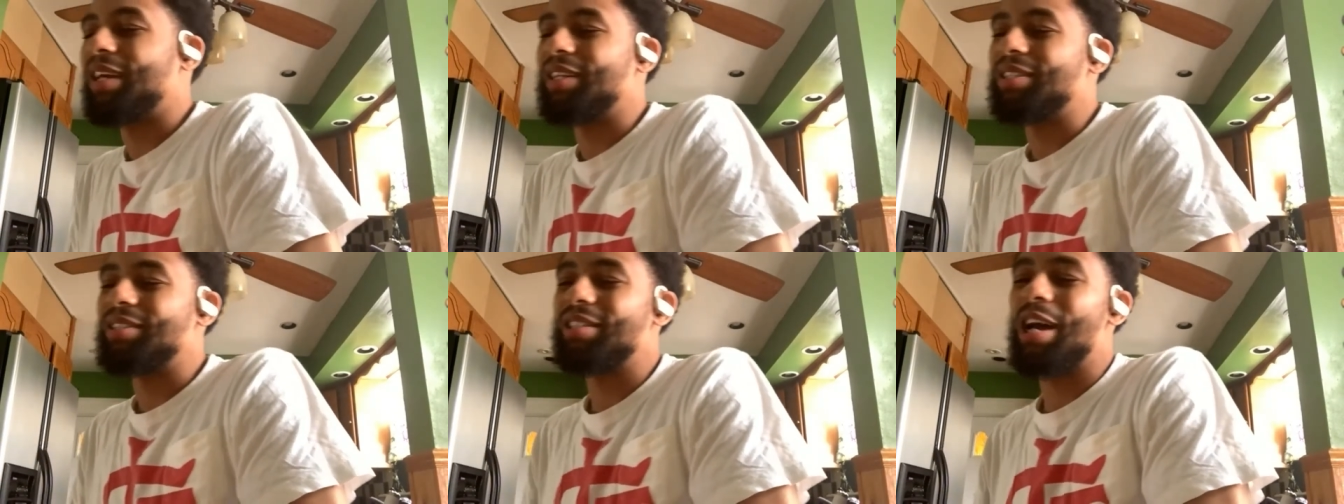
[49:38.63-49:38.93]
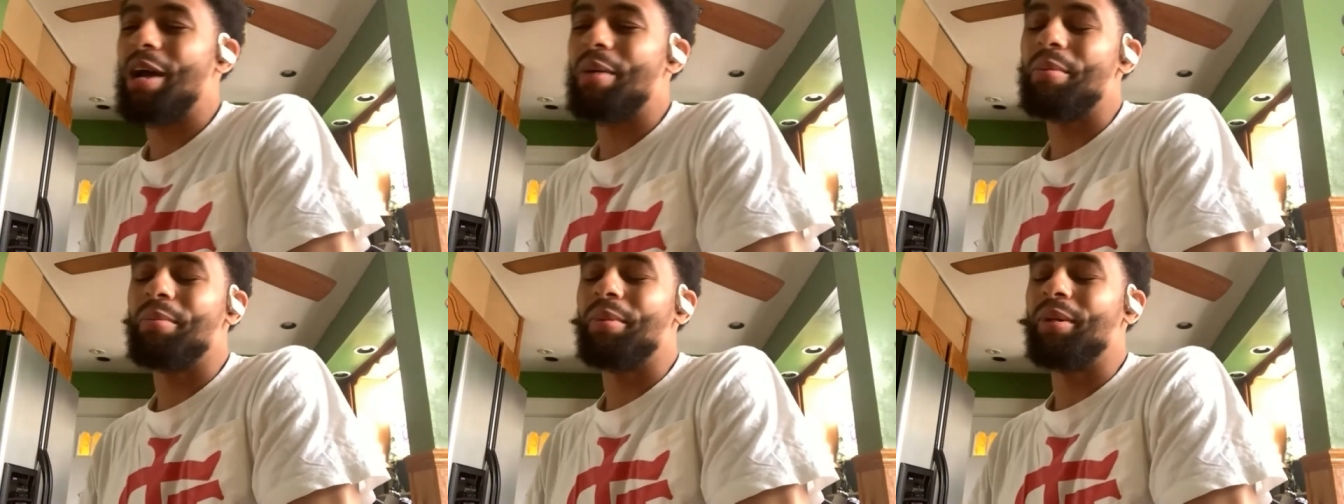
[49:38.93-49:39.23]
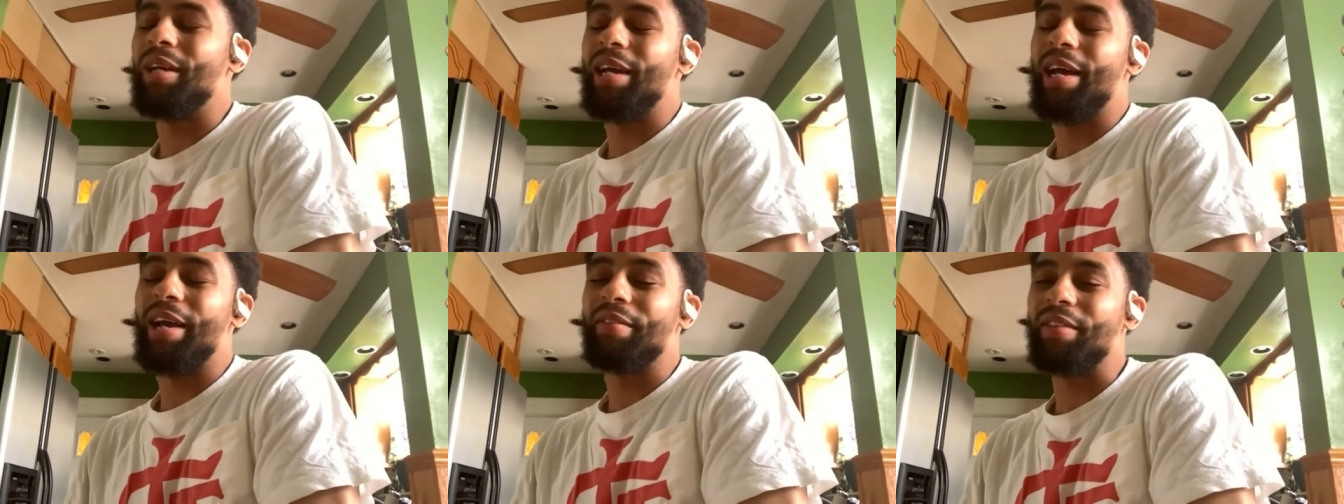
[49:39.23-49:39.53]
and like stop it.
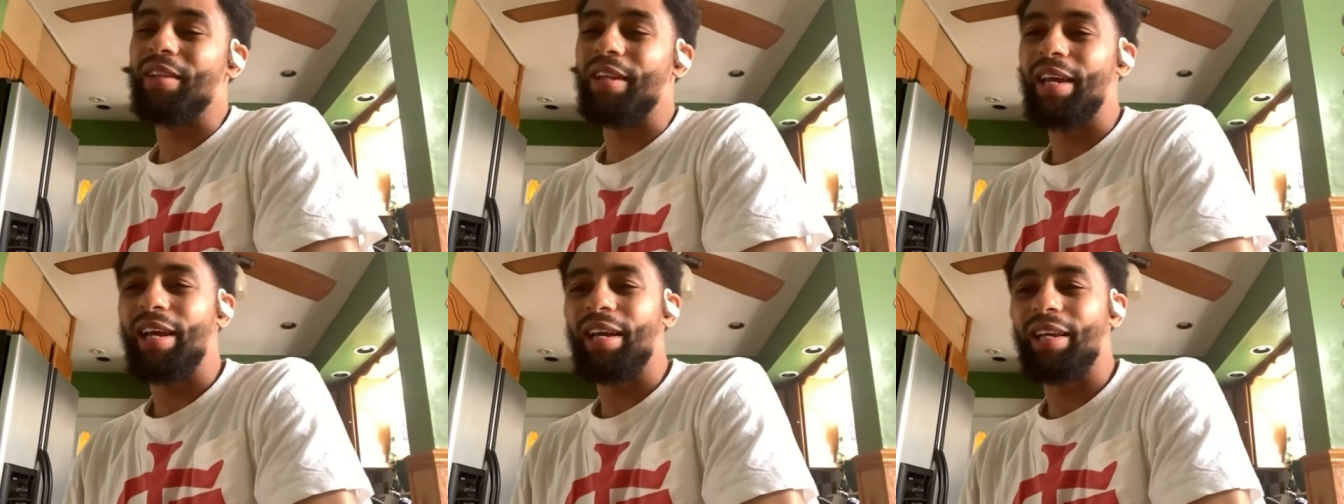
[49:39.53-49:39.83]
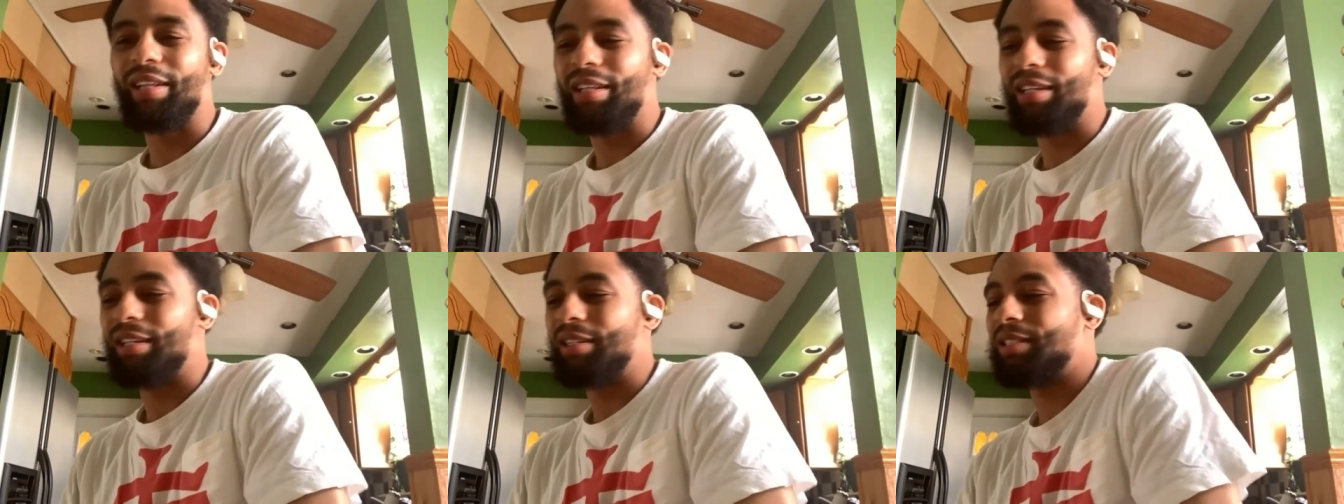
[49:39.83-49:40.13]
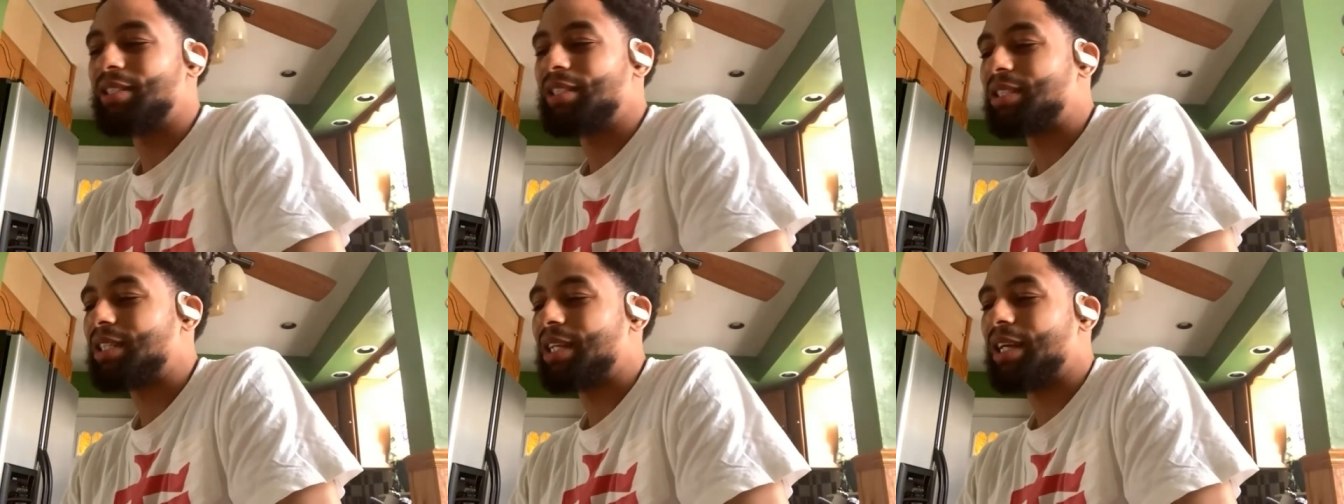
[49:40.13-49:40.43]
But after that,
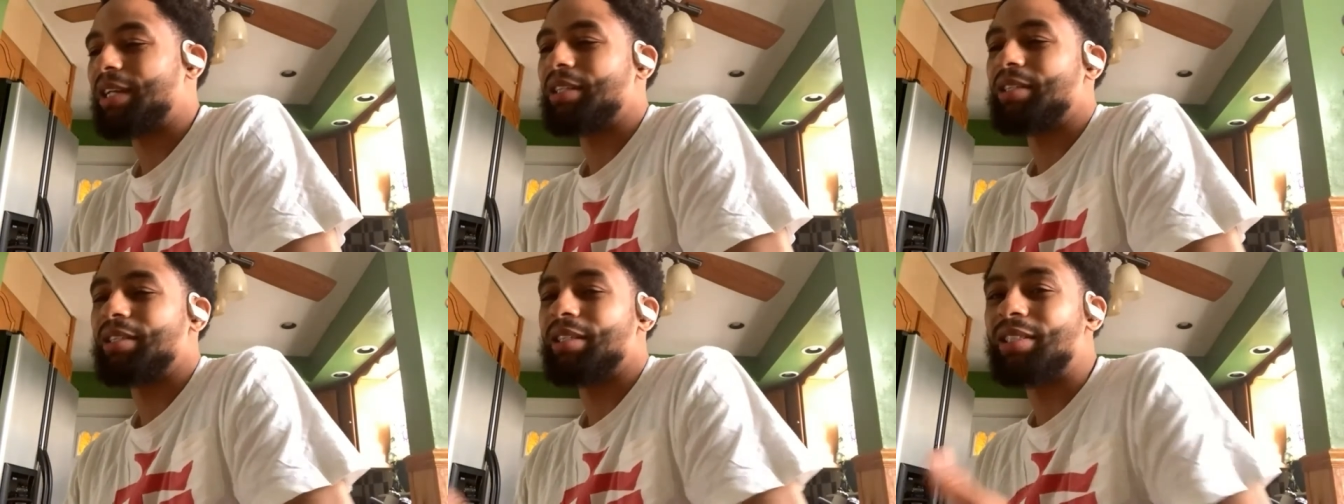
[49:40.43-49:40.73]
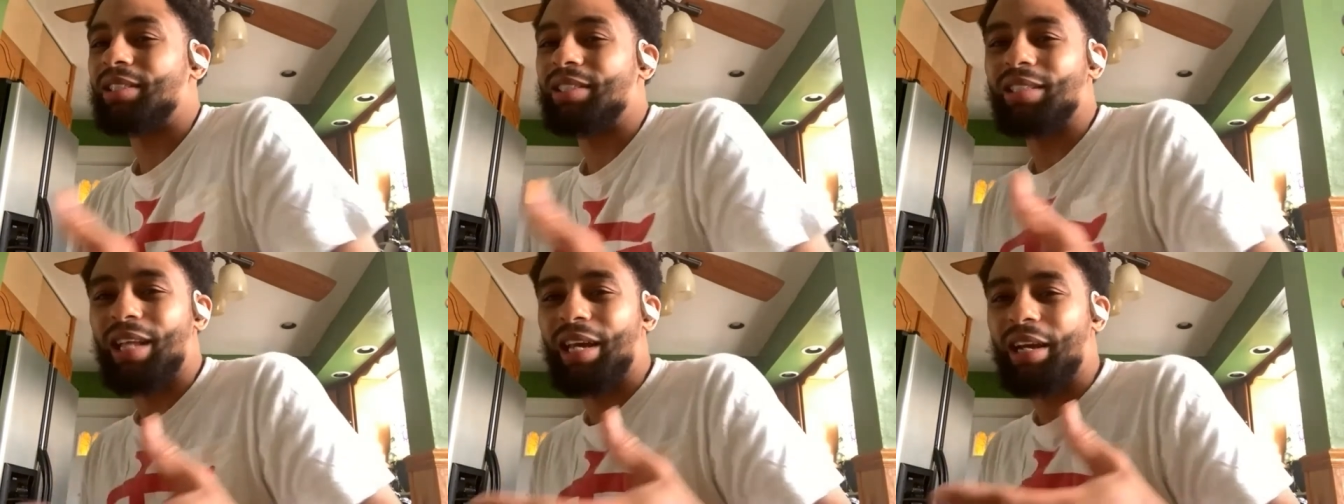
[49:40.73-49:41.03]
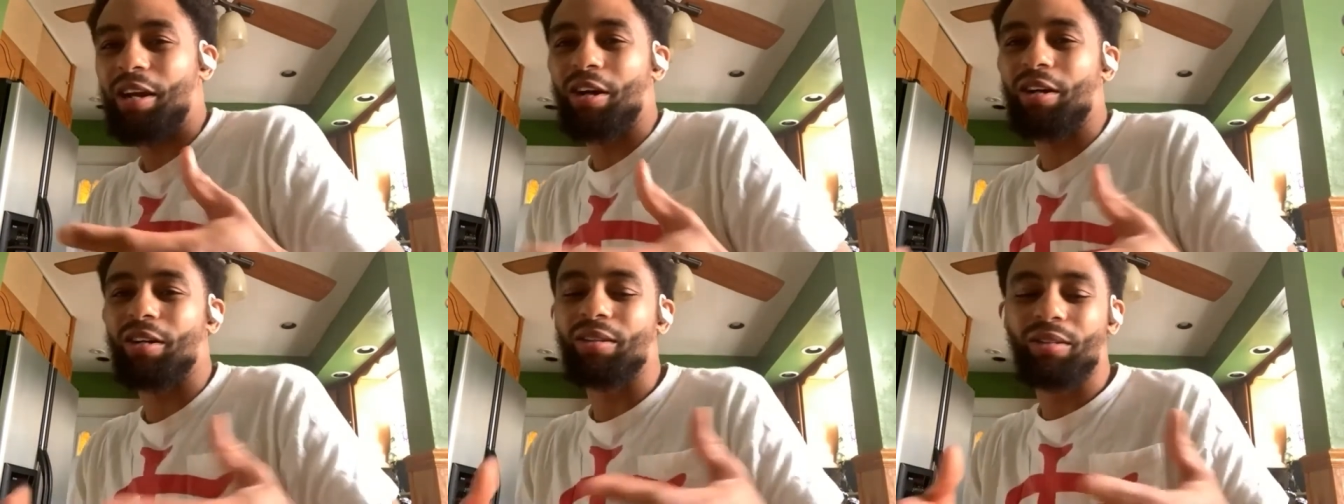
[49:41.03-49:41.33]
it's just like this is
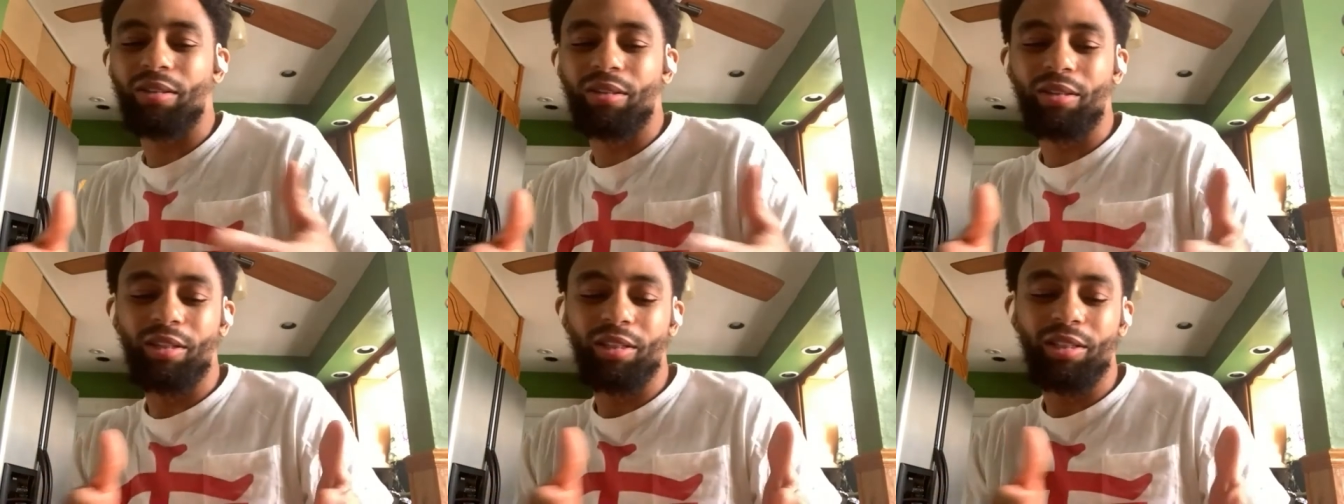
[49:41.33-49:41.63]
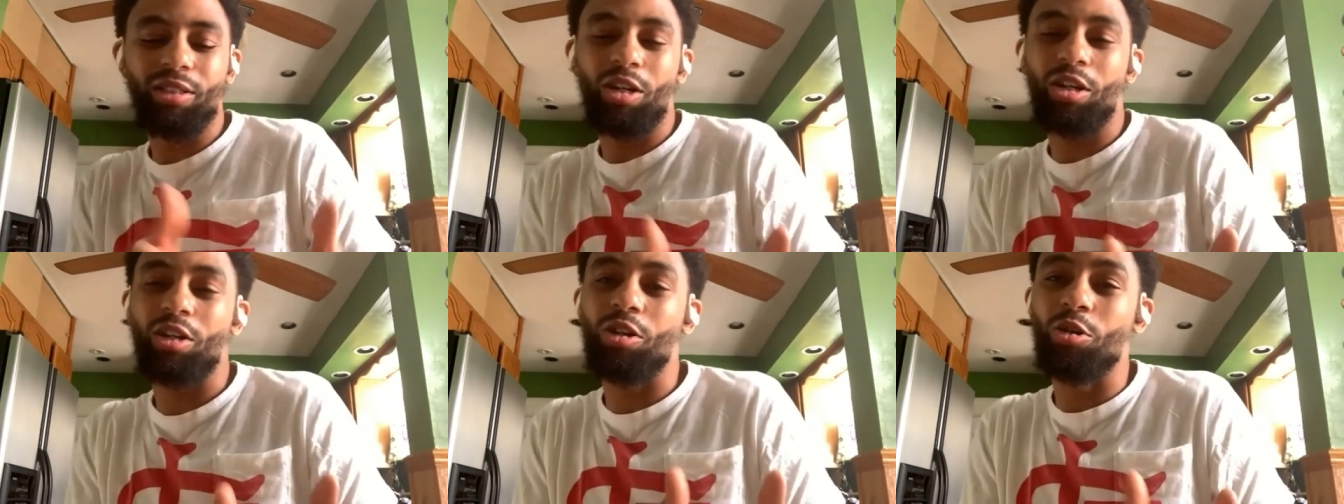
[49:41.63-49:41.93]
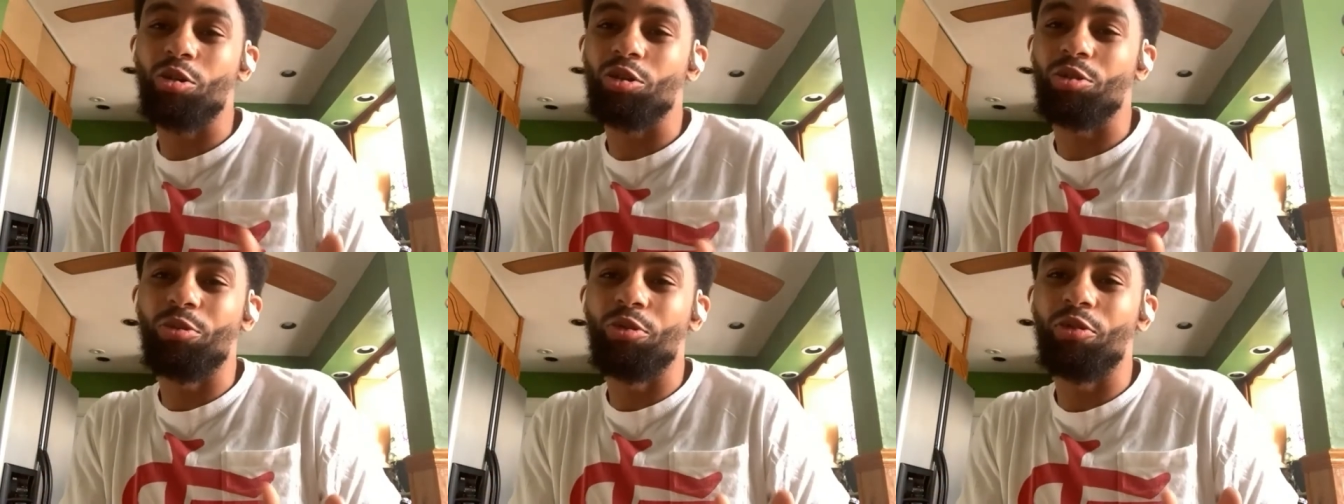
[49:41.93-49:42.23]
our
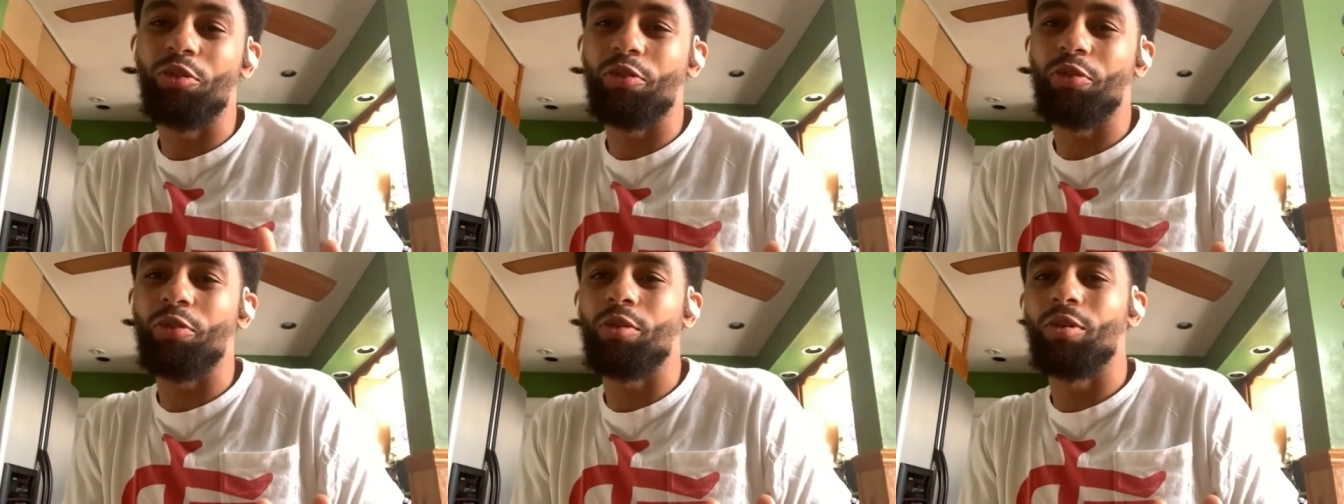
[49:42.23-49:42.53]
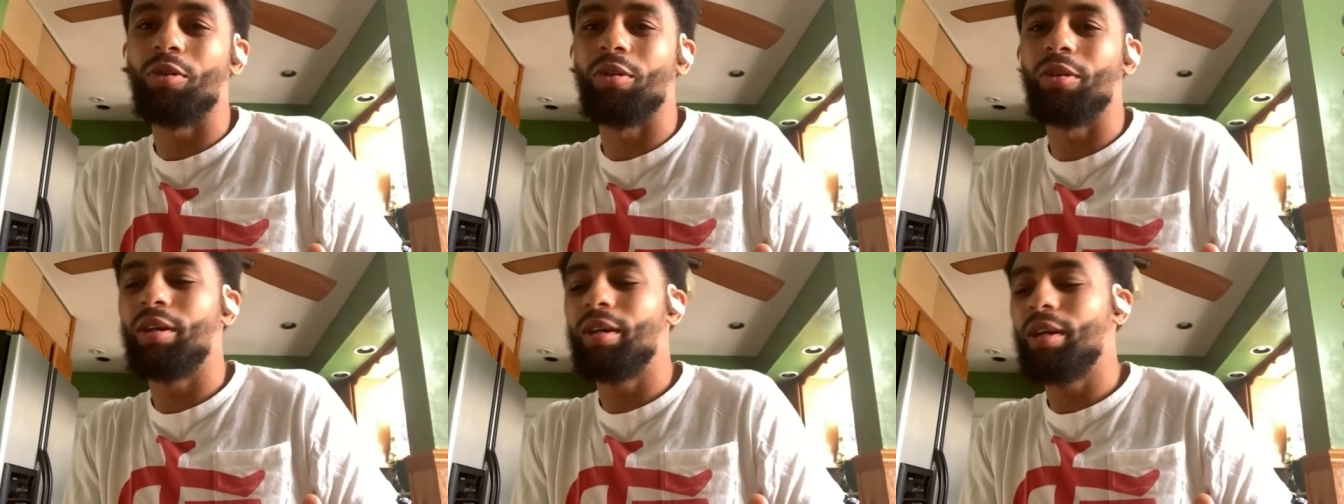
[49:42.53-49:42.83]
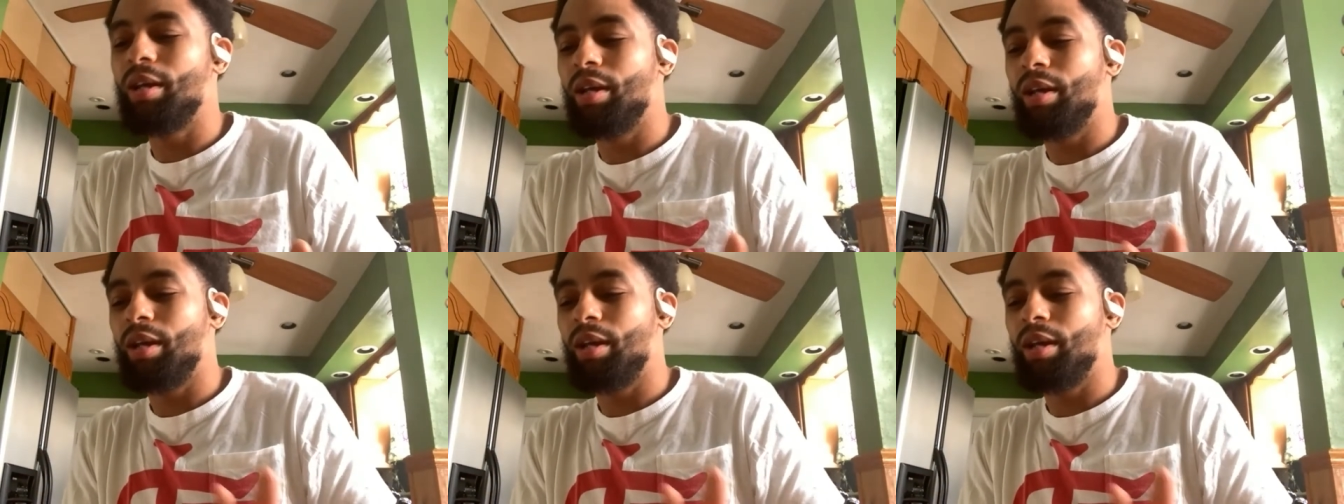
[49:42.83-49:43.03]
coach moving forward.